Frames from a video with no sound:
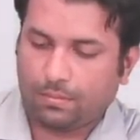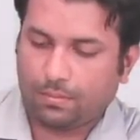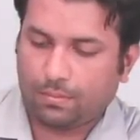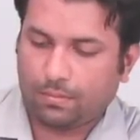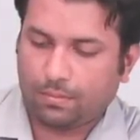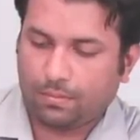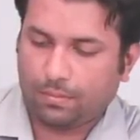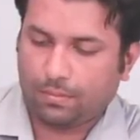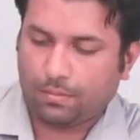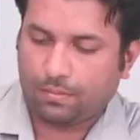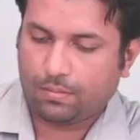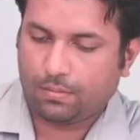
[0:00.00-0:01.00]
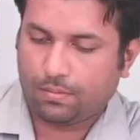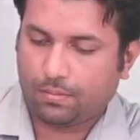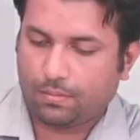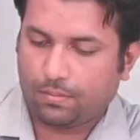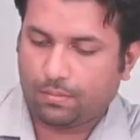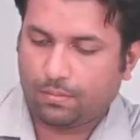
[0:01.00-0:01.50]

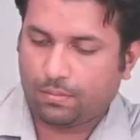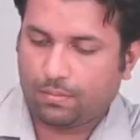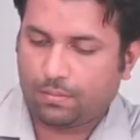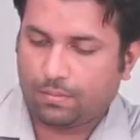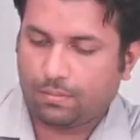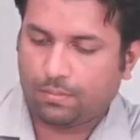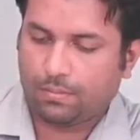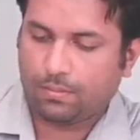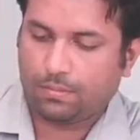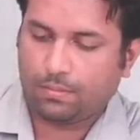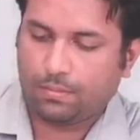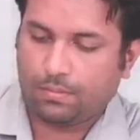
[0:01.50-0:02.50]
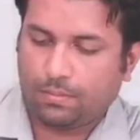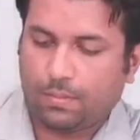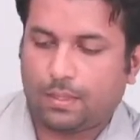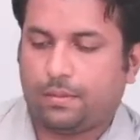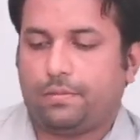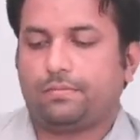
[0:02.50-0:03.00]

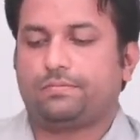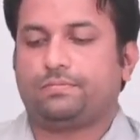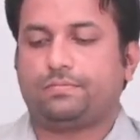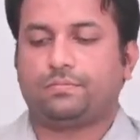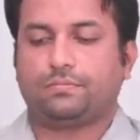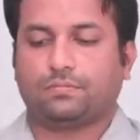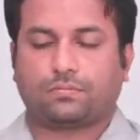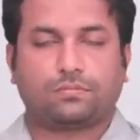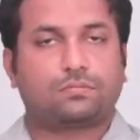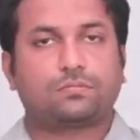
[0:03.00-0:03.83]
[no speech]